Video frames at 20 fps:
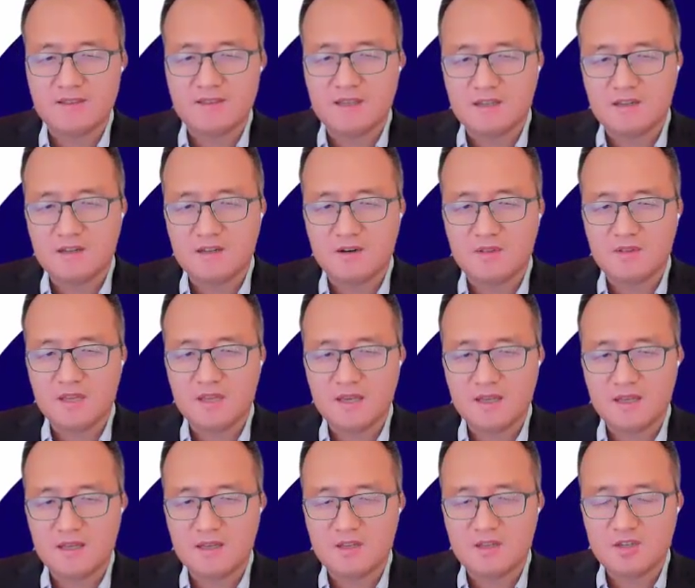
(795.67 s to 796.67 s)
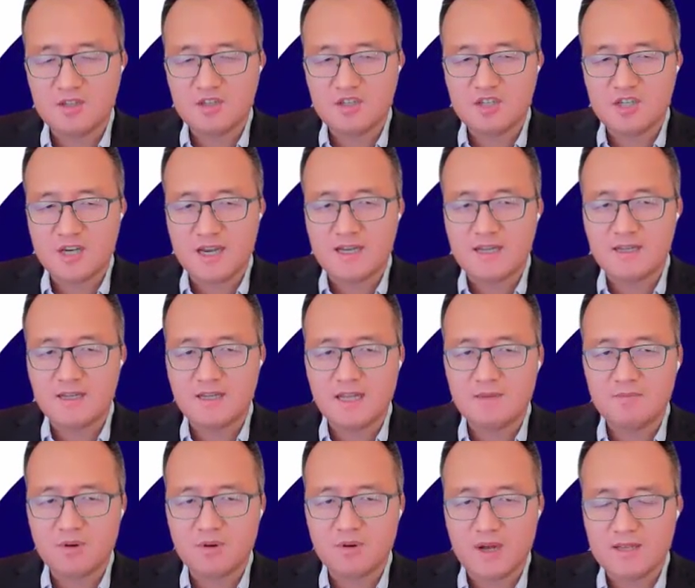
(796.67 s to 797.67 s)
In China,
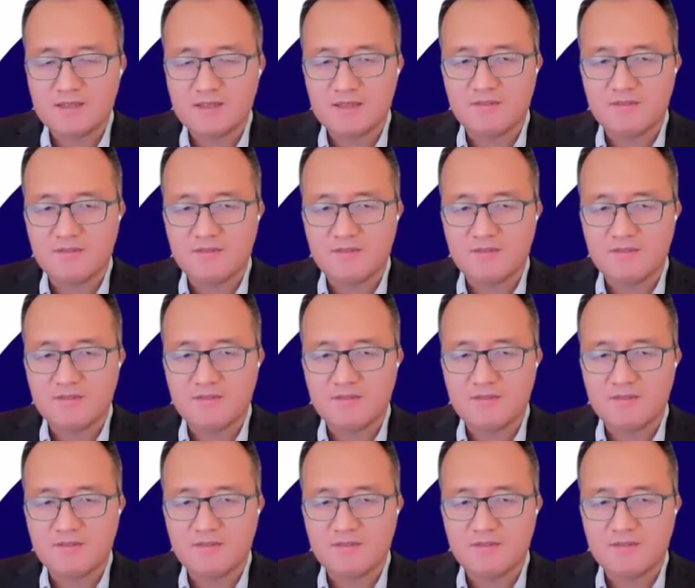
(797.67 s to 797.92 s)
net price